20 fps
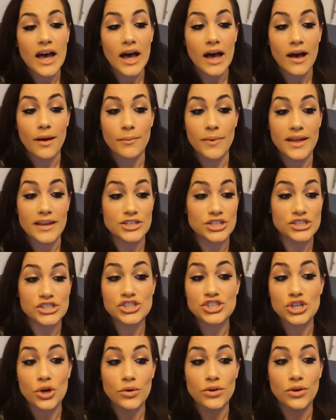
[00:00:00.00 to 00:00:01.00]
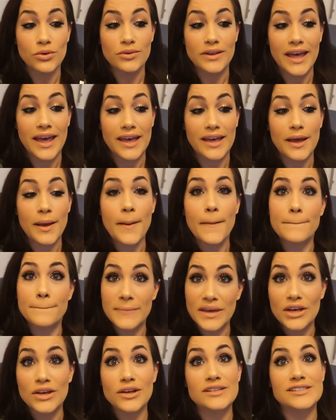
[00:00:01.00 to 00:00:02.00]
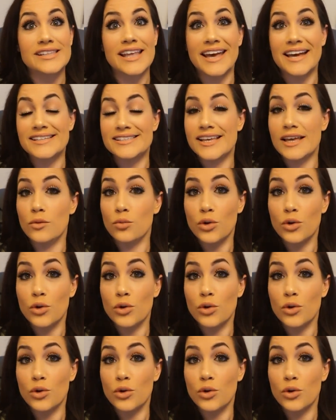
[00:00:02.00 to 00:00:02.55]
um, and just show you like meals and like I said,